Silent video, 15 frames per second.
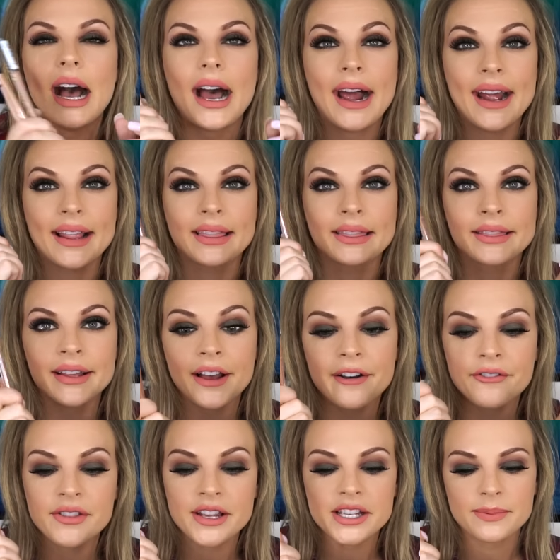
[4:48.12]
I
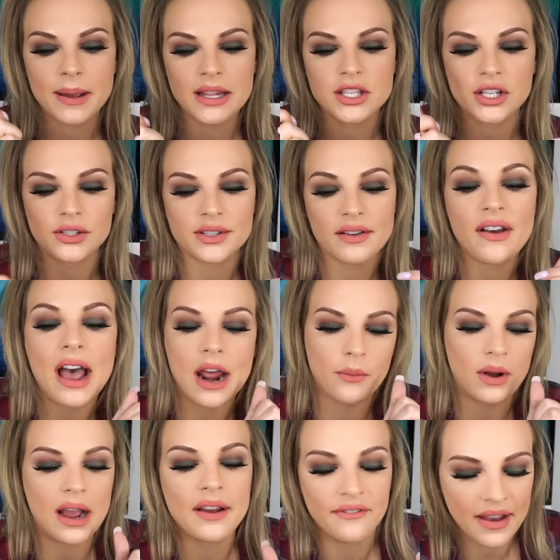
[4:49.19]
love these pencils. I've had,
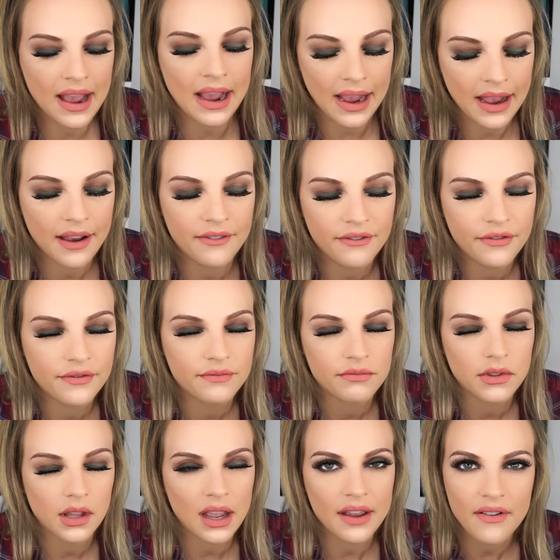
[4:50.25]
I've have,
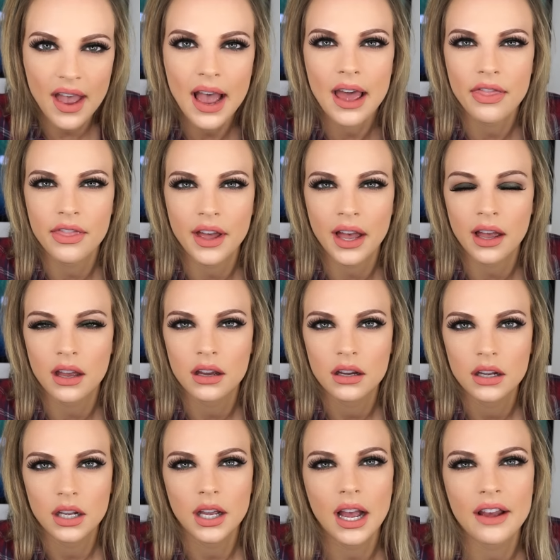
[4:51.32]
I've had that.
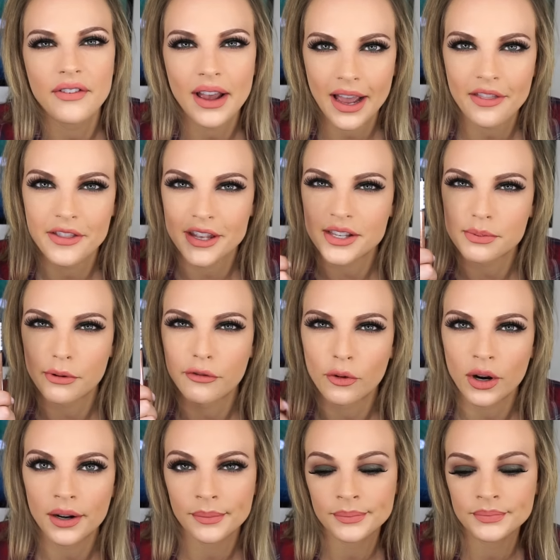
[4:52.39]
I've had these
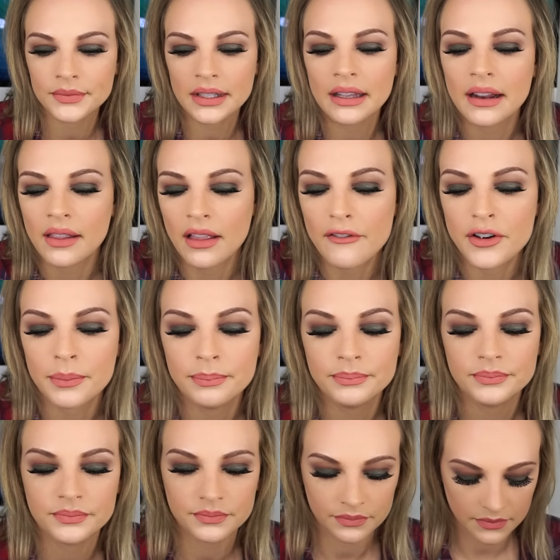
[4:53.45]
before, and I love them.
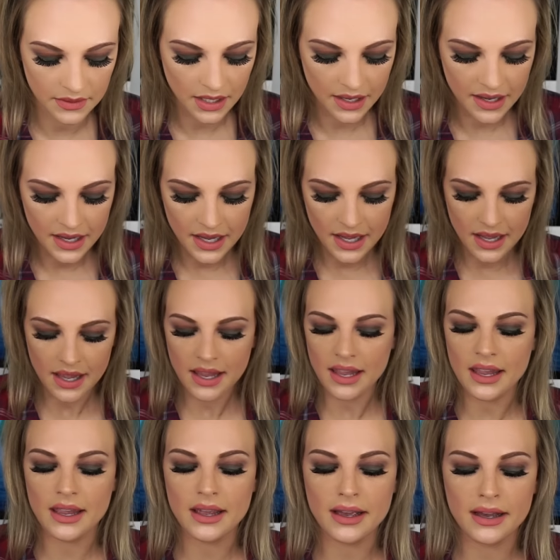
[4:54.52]

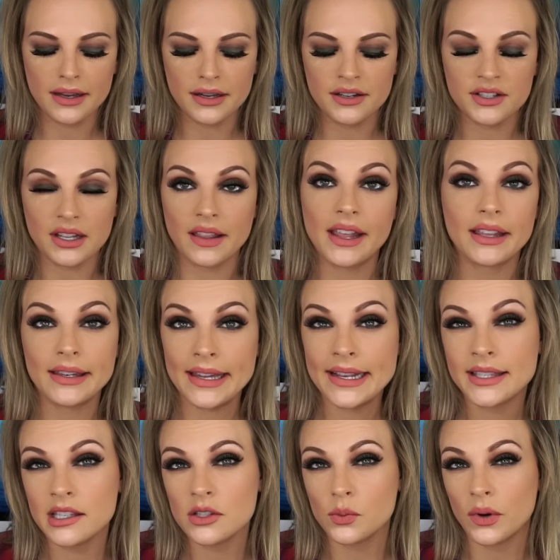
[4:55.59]
And like
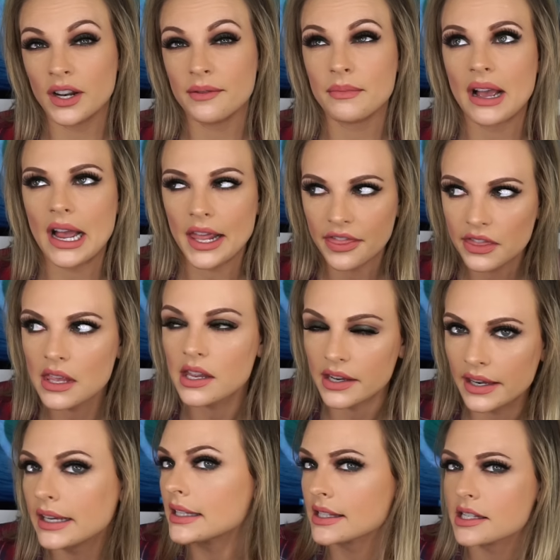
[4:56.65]
NYX is one of, I think
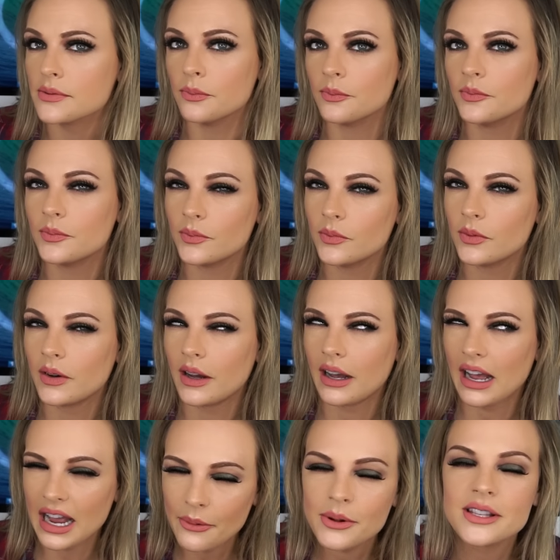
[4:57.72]
NYX is,
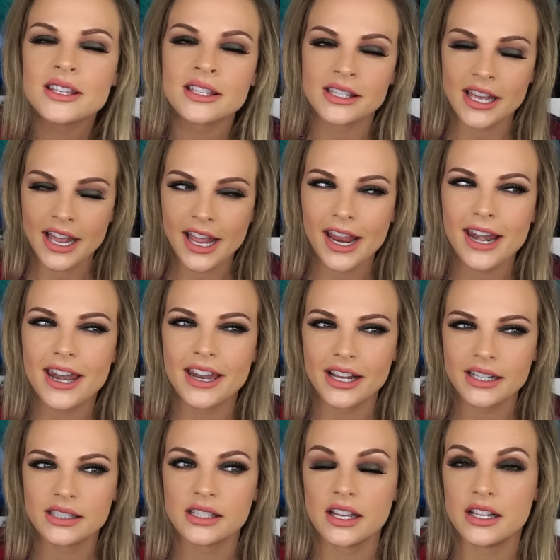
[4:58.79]
I would say
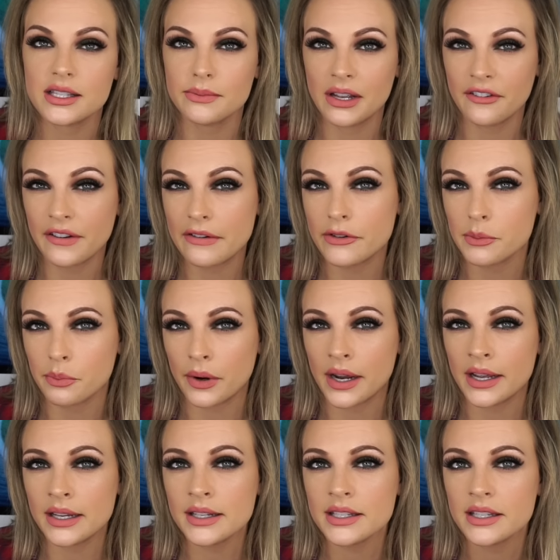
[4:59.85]
NYX is my favorite
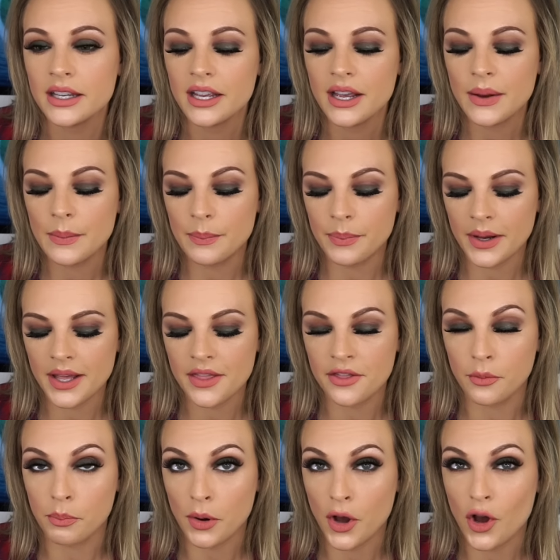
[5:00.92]
brand, but
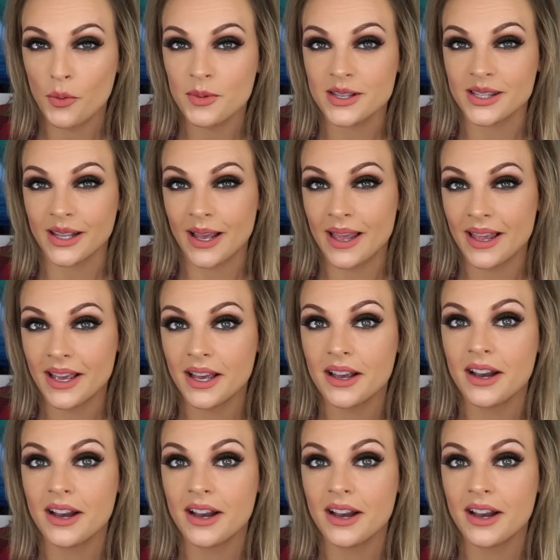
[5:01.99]
the Balm is like